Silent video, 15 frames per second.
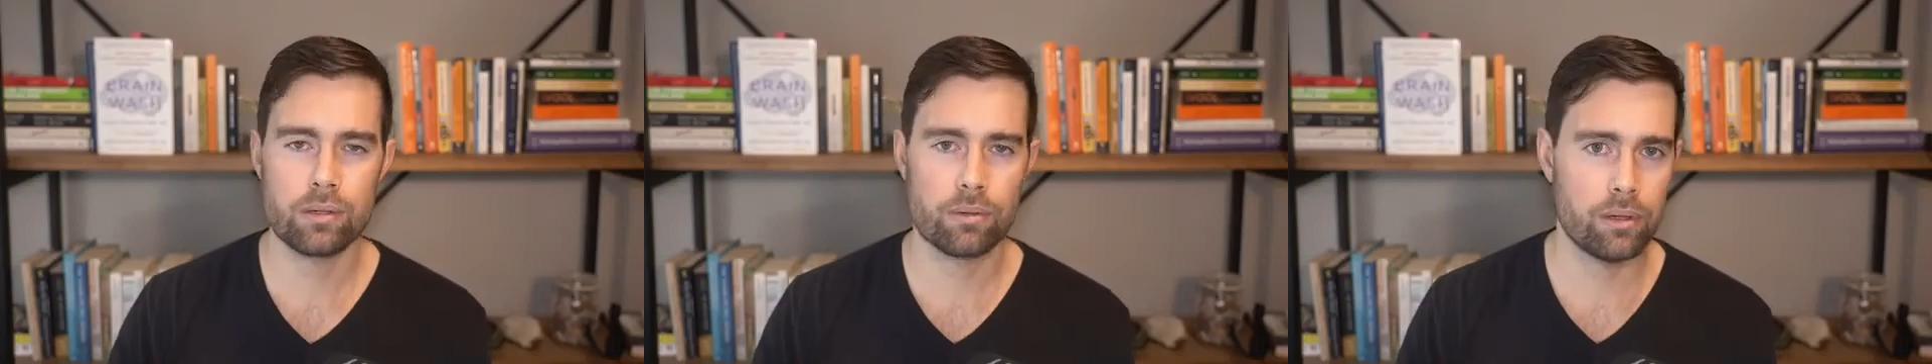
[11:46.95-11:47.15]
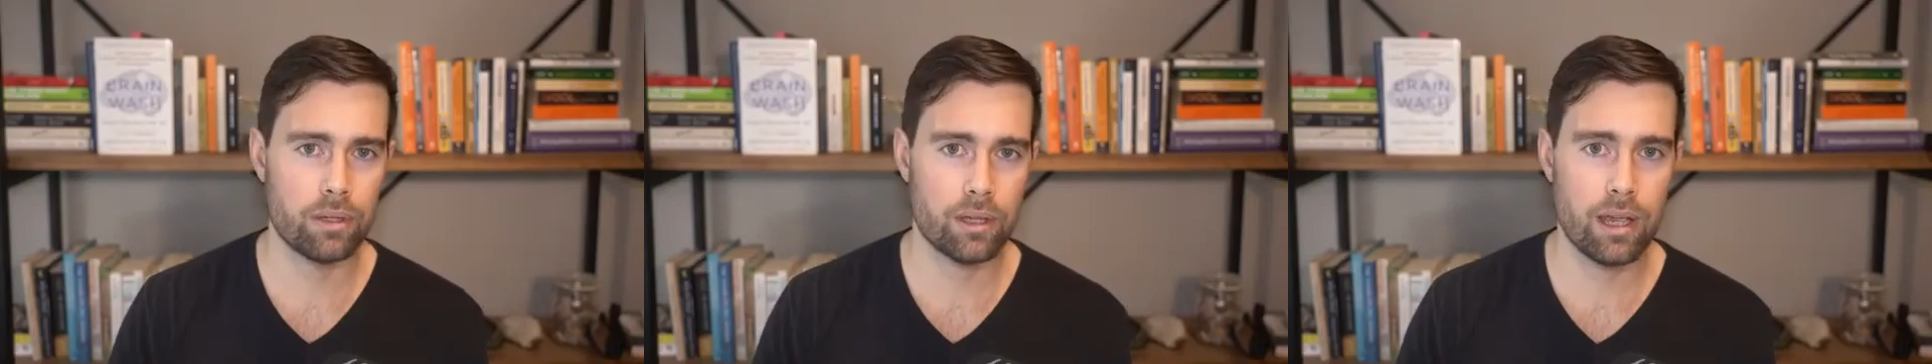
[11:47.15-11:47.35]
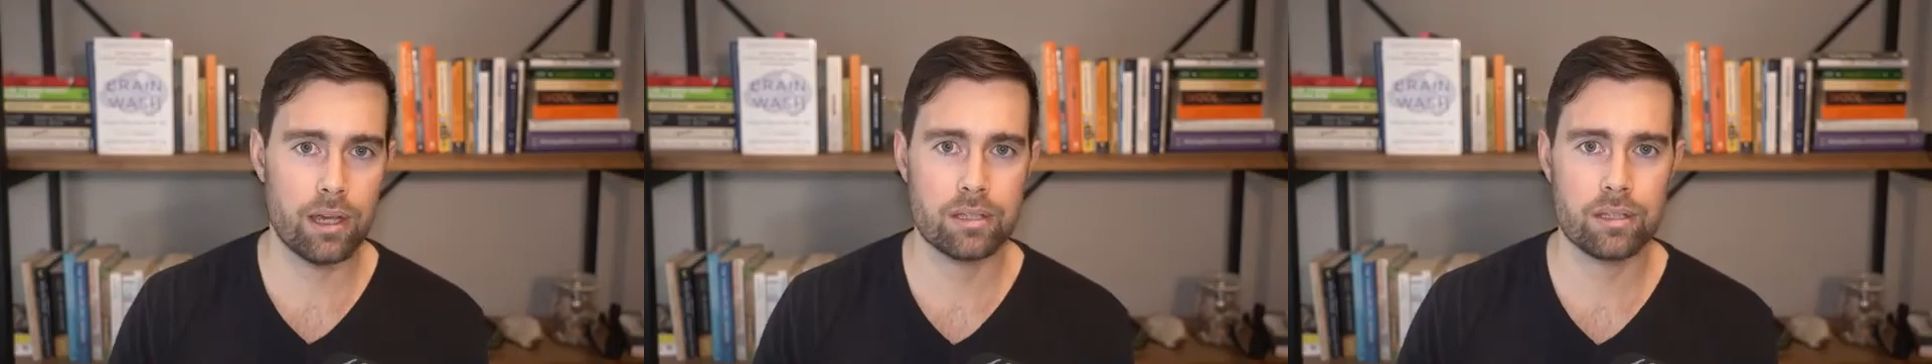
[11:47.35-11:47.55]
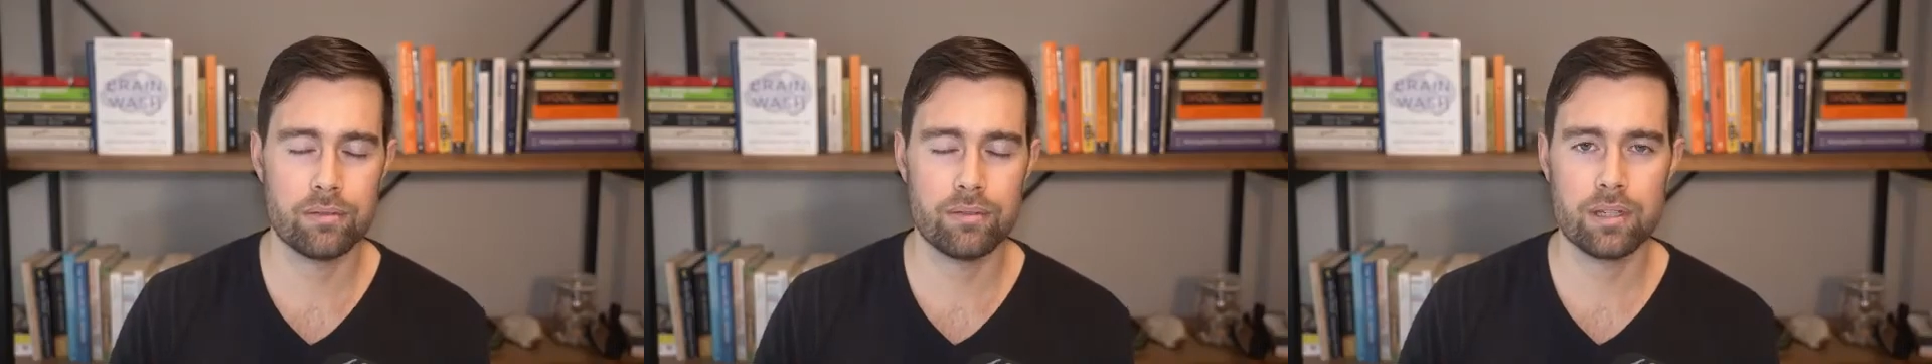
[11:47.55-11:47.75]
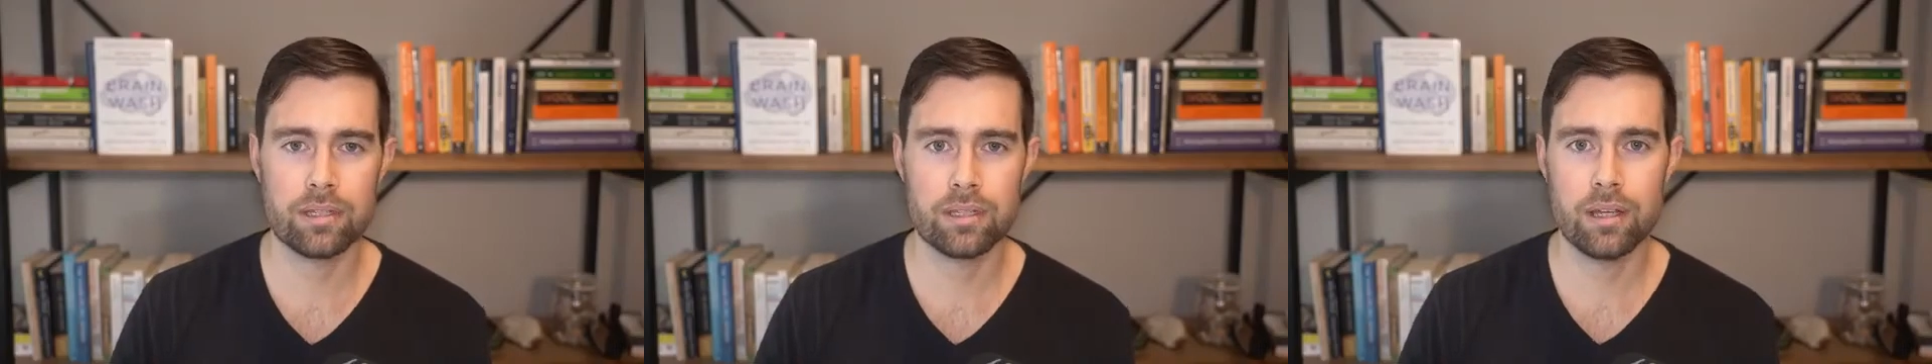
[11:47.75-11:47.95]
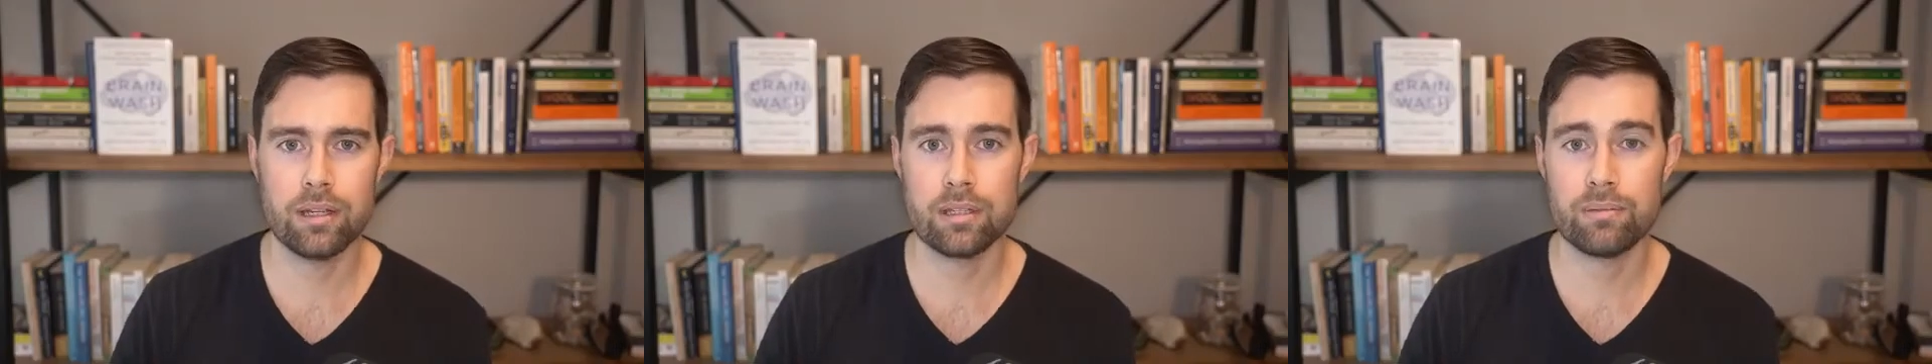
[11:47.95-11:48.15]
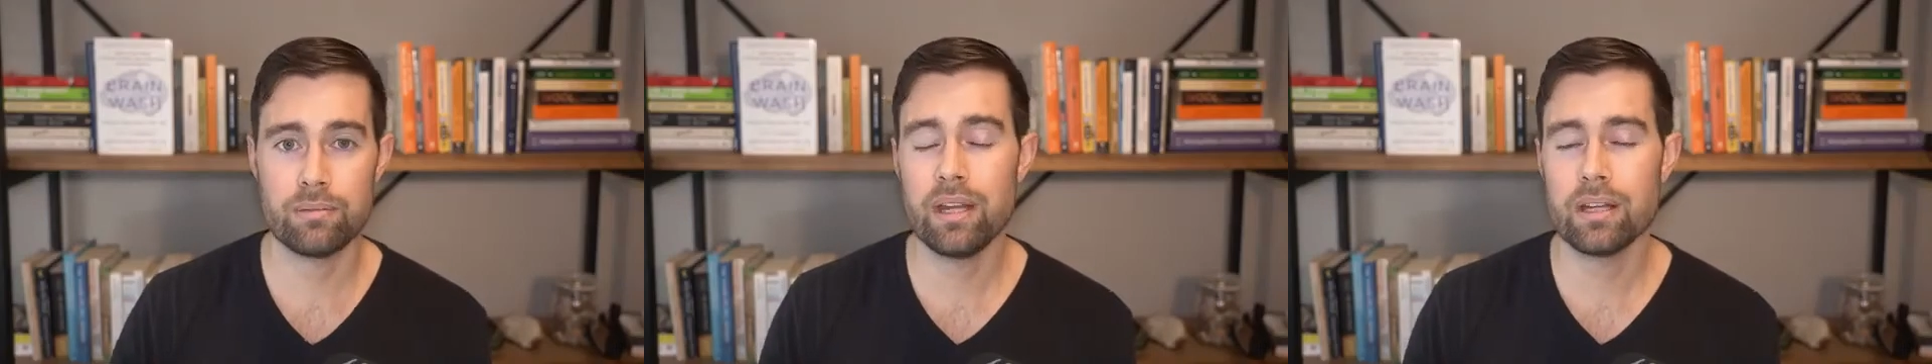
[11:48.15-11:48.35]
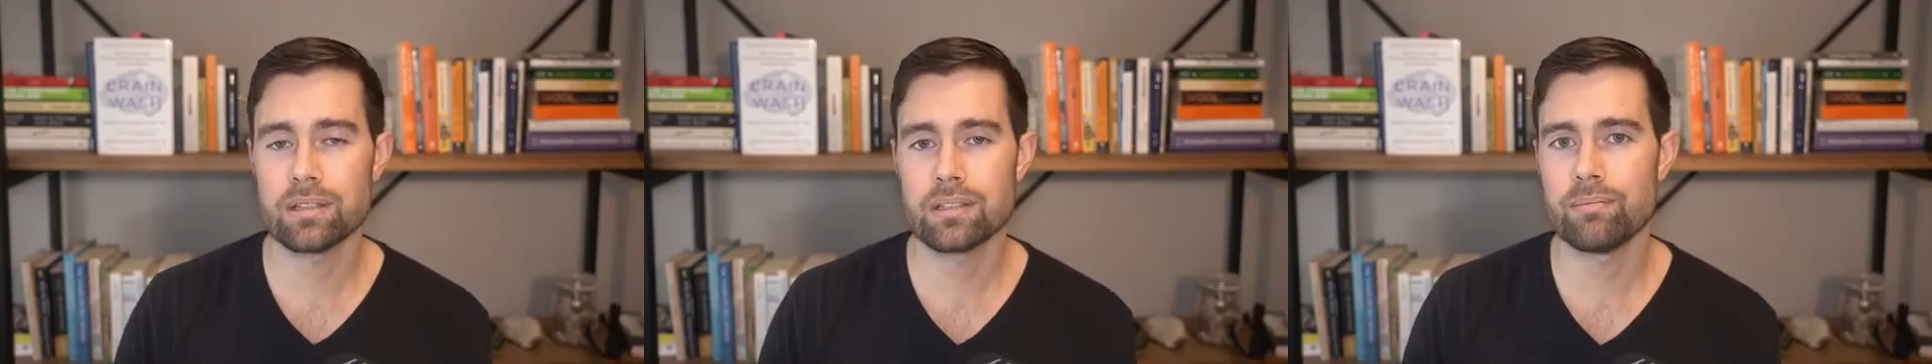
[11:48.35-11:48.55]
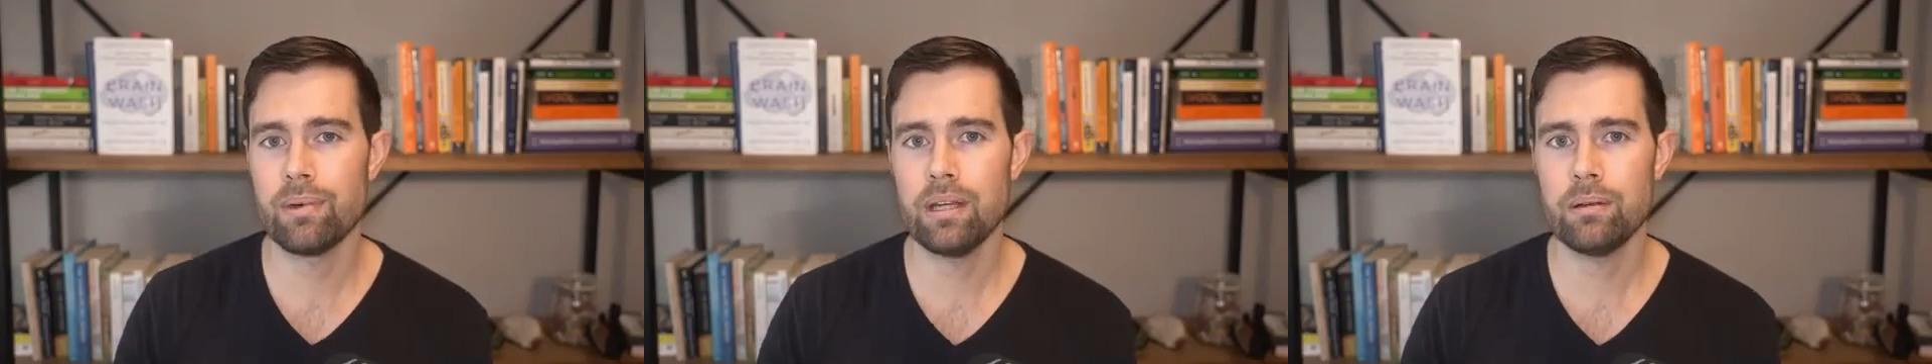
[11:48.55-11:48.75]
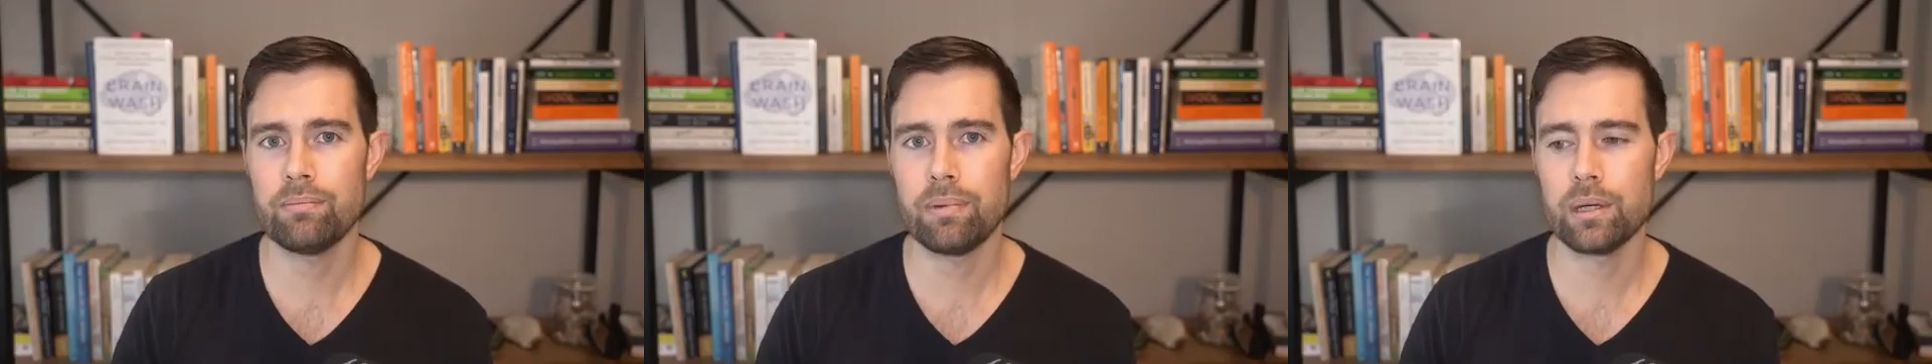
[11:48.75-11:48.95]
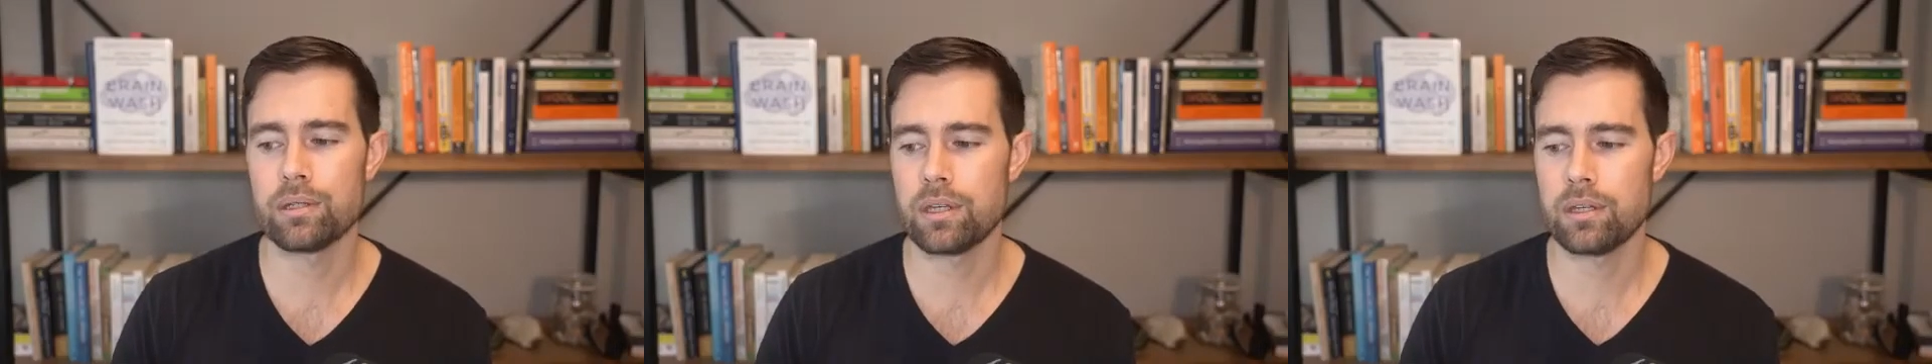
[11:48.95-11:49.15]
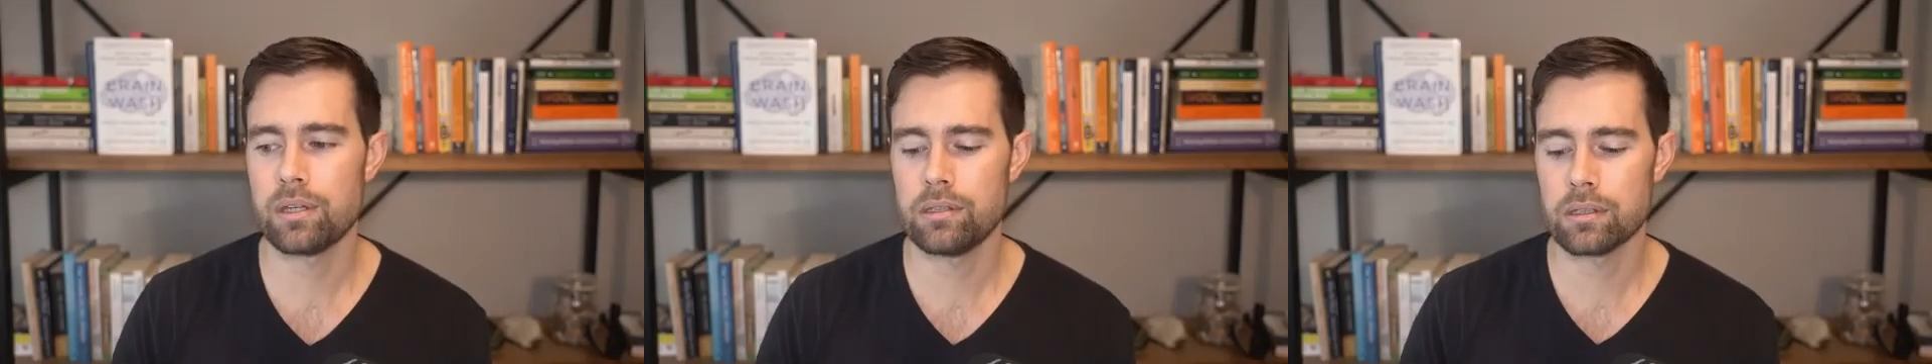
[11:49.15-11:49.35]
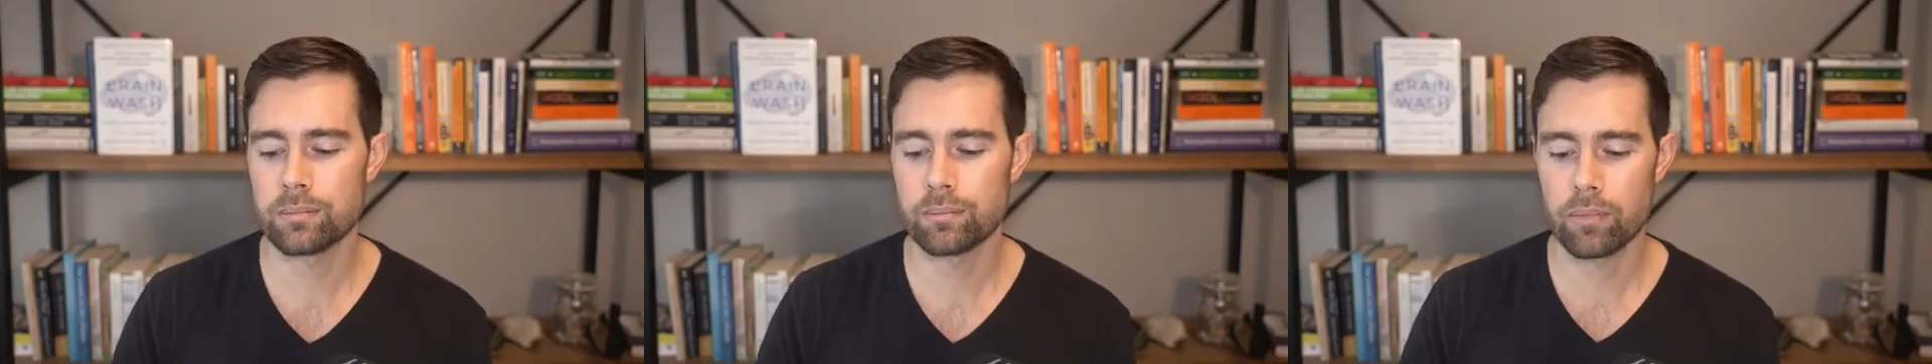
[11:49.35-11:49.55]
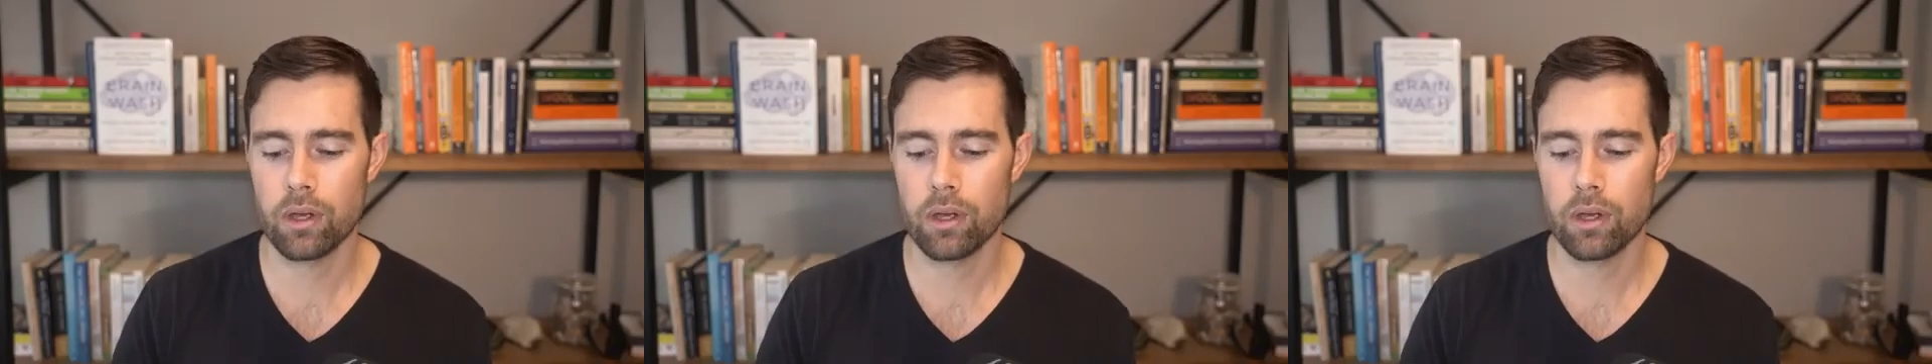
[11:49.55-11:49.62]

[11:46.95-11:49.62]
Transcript: or in the case of these studies, minute to minute basis,